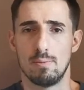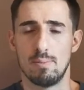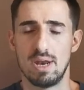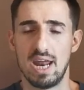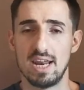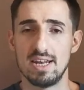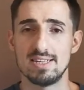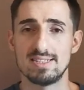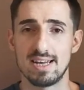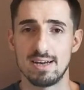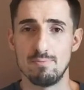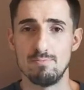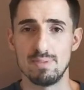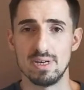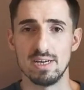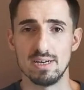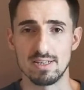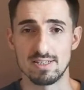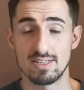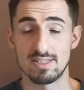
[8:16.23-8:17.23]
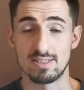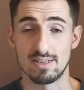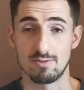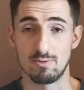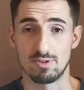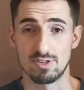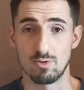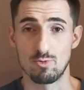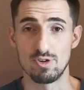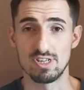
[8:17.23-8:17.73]
But that is
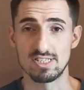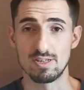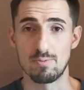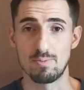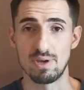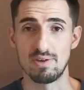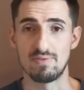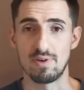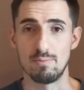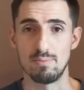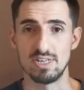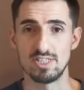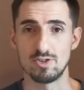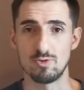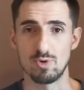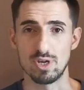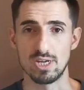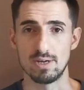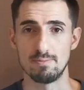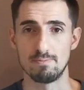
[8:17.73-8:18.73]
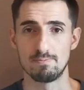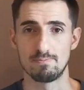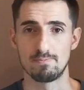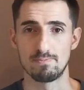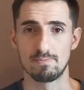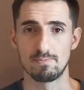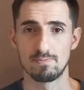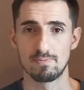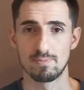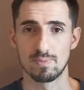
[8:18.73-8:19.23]
a recipe for misery,
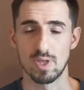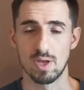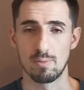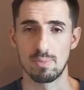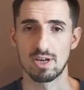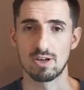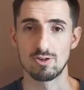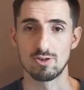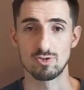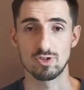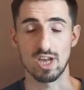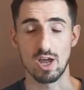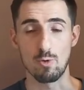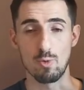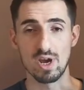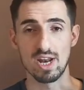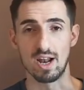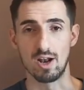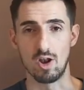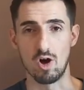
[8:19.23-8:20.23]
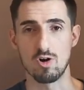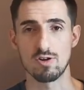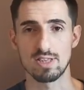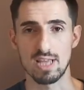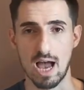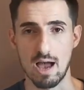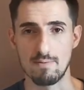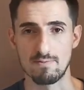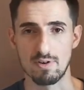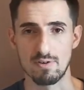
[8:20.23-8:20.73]
because you can wait a long
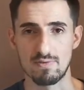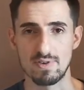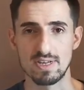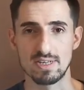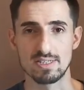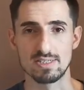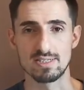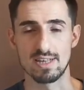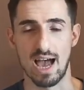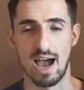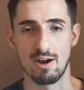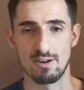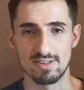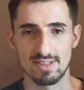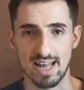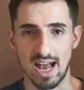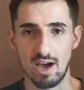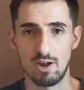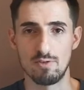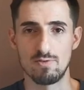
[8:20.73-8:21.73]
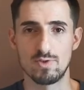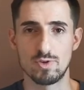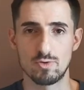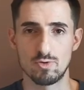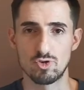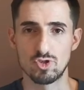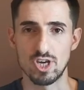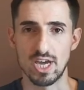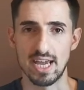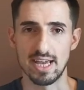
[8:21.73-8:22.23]
time for things outside of you
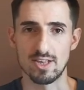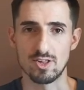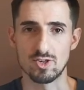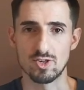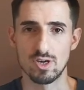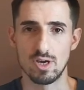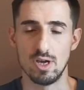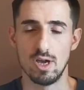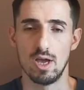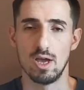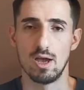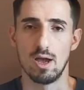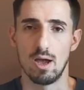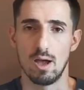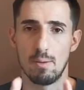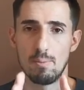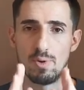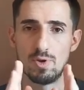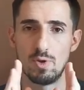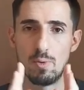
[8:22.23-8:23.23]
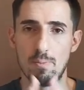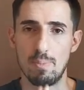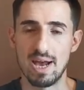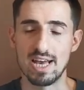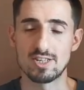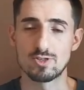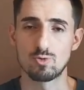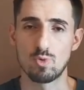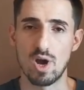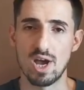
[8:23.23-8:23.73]
to change. But the
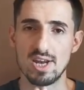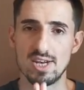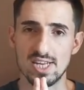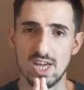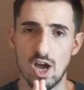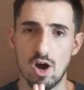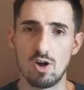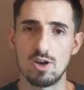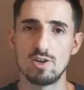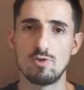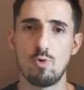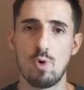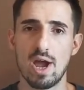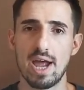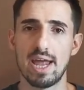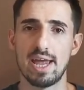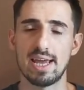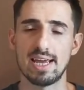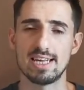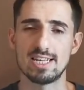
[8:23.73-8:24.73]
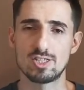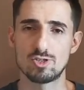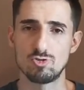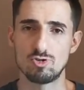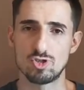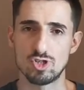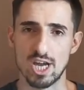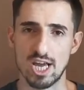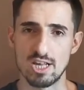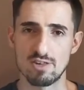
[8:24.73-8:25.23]
best way and the only way is to
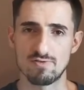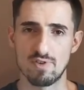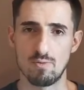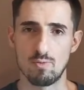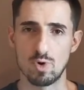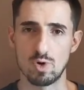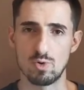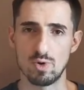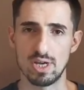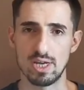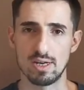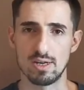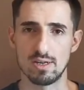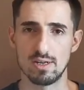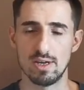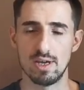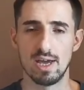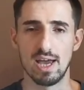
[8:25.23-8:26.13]
change from within.